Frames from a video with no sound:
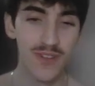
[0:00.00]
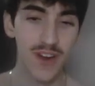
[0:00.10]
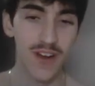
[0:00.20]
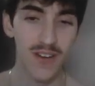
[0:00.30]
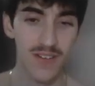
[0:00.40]

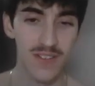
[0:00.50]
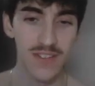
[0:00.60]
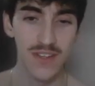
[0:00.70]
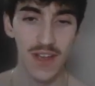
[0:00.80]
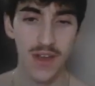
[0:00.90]

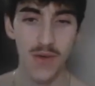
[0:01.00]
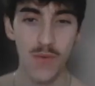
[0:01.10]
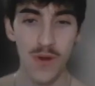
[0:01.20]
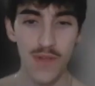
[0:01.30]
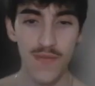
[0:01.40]
turns
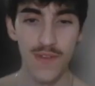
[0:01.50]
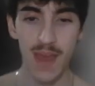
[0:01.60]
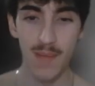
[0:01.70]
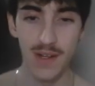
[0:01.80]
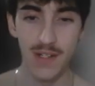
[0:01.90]
worth of
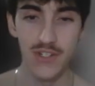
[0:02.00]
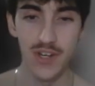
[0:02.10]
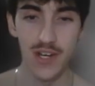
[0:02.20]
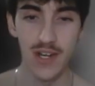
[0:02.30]
damage,